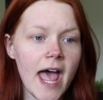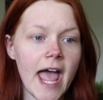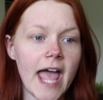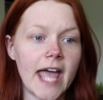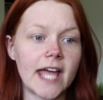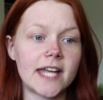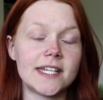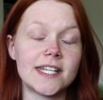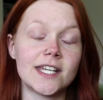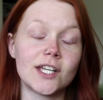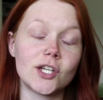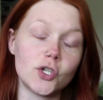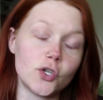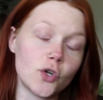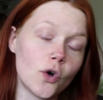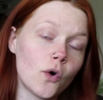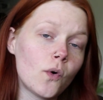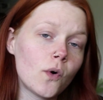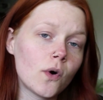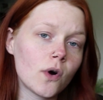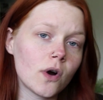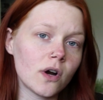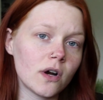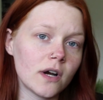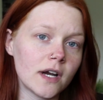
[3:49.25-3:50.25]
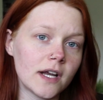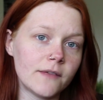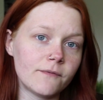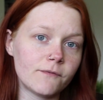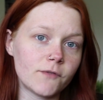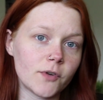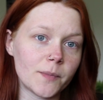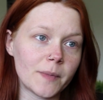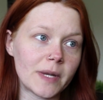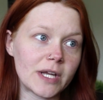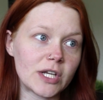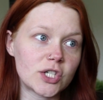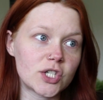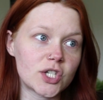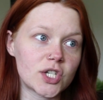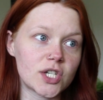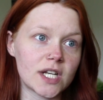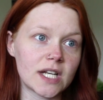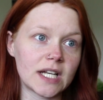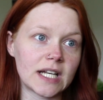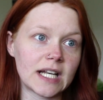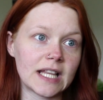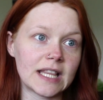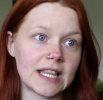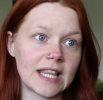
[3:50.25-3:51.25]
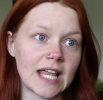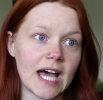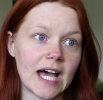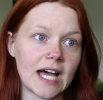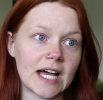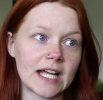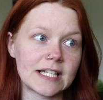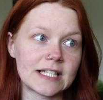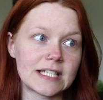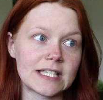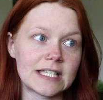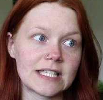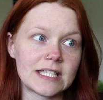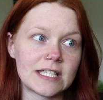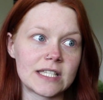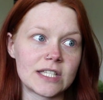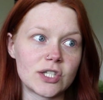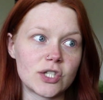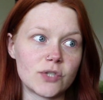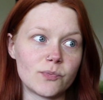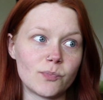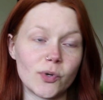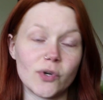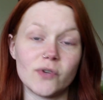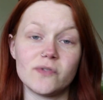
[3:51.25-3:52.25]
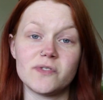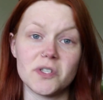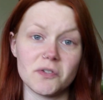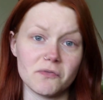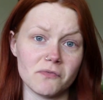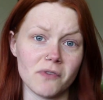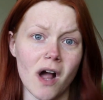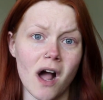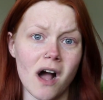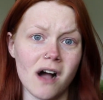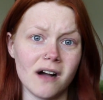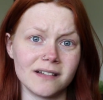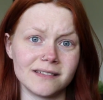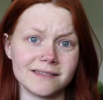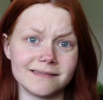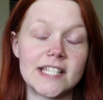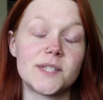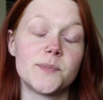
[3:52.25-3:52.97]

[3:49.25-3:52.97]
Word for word: and ignore information that proves it wrong.